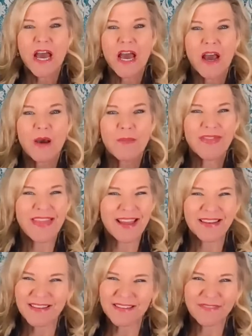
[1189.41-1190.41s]

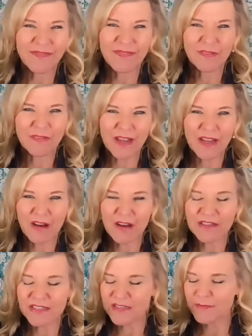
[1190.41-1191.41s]
that feel like
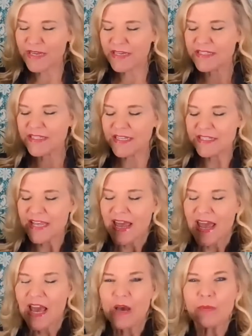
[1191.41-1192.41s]
God doesn't make sense,
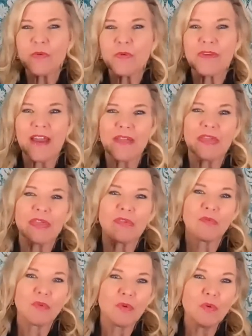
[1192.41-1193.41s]
help you get
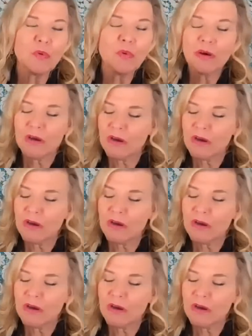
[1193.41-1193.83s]
through